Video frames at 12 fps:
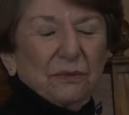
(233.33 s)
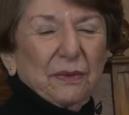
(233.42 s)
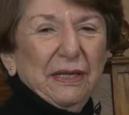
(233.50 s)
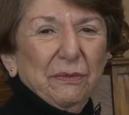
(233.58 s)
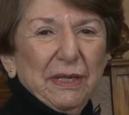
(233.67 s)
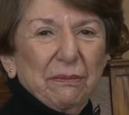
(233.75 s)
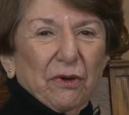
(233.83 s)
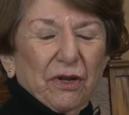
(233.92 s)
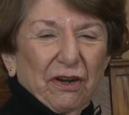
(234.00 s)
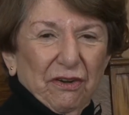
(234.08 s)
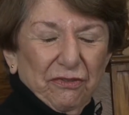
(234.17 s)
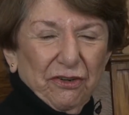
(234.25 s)
When we bought
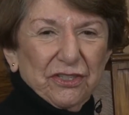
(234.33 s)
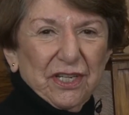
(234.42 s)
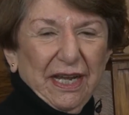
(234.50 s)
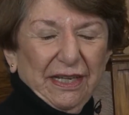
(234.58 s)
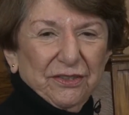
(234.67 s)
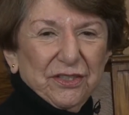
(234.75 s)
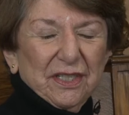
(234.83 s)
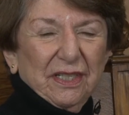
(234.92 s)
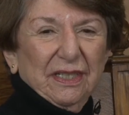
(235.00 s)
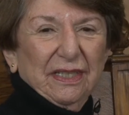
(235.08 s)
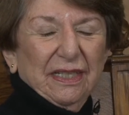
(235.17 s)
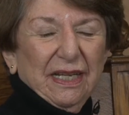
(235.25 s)
our first house
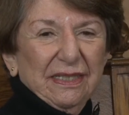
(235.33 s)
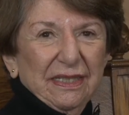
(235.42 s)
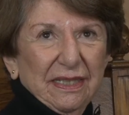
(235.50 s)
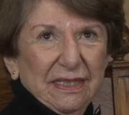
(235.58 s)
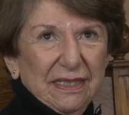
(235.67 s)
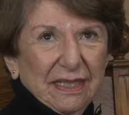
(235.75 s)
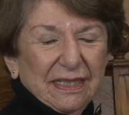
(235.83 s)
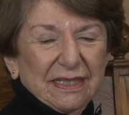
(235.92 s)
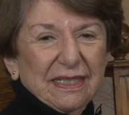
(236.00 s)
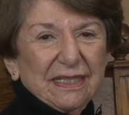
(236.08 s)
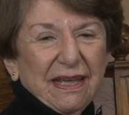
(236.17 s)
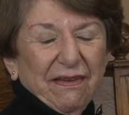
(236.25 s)
in
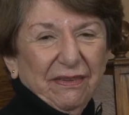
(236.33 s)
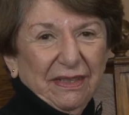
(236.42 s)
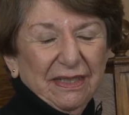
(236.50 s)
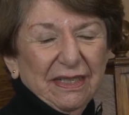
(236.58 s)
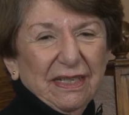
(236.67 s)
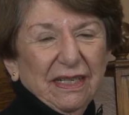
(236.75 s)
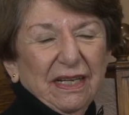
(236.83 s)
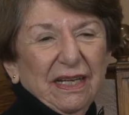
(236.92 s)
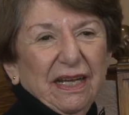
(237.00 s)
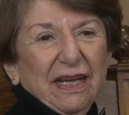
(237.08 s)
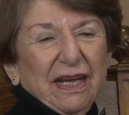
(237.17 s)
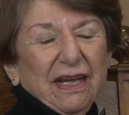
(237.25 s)
1967,
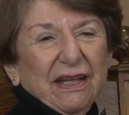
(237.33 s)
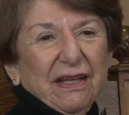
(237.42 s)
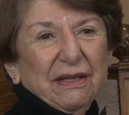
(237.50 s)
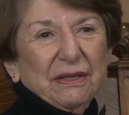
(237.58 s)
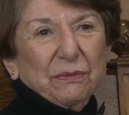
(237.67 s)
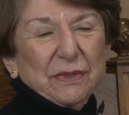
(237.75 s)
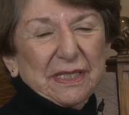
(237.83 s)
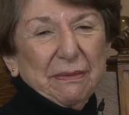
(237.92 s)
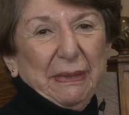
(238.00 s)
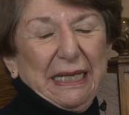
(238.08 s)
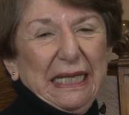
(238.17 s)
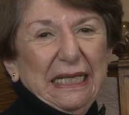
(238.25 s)
was the
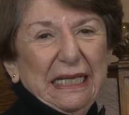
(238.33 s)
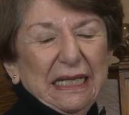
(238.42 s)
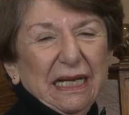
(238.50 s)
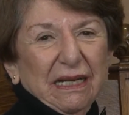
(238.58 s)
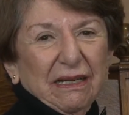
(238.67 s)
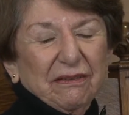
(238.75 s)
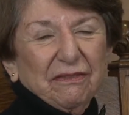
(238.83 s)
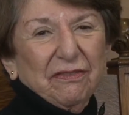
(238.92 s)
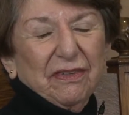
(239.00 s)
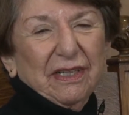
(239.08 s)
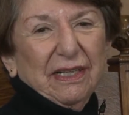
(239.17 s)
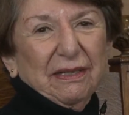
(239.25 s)
beginning of
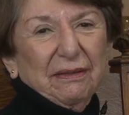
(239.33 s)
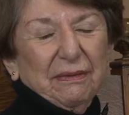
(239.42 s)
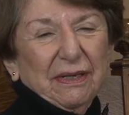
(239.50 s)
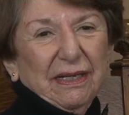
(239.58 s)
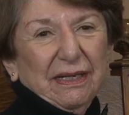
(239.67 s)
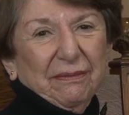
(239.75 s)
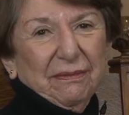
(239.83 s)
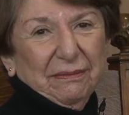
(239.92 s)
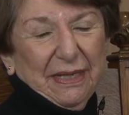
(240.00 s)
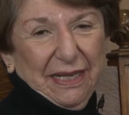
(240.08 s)
um, my